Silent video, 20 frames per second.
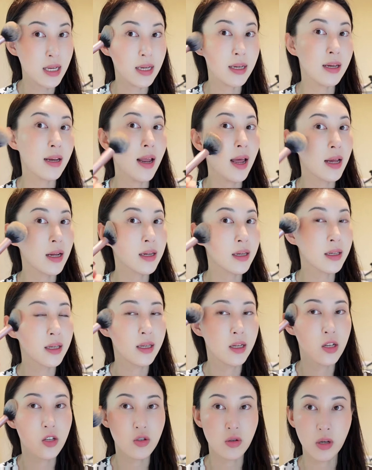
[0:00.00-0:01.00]
and neck.
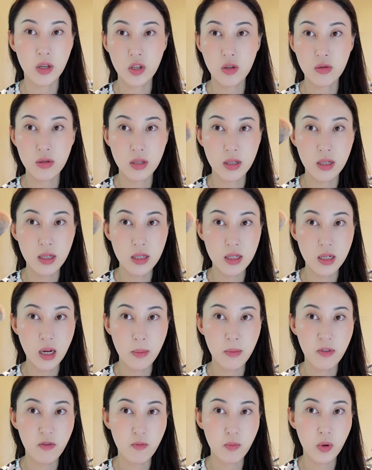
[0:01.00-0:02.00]
So I use this
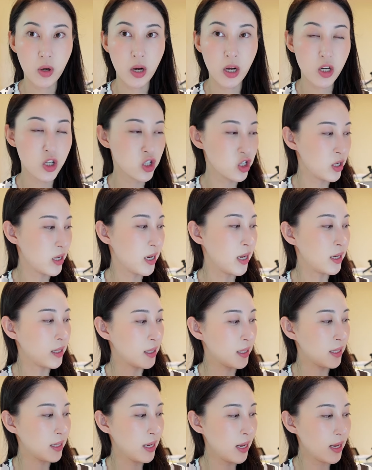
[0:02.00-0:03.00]
type of brush and
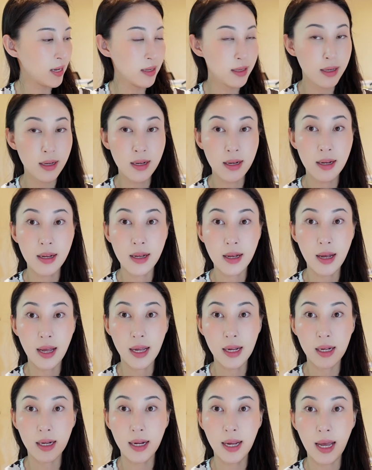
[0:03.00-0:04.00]
again,
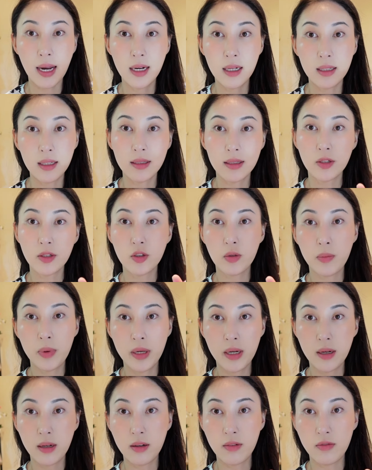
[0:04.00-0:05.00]
I get a little
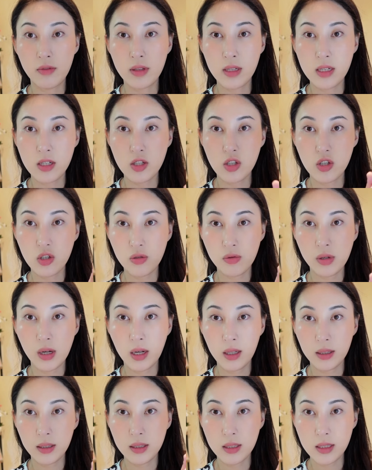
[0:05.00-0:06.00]
bit of these two
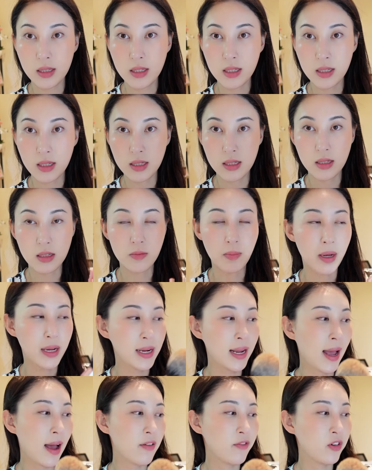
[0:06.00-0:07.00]
colors. This is by
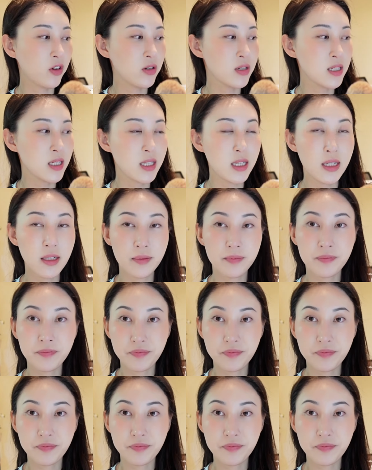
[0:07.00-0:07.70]
Kat Von D.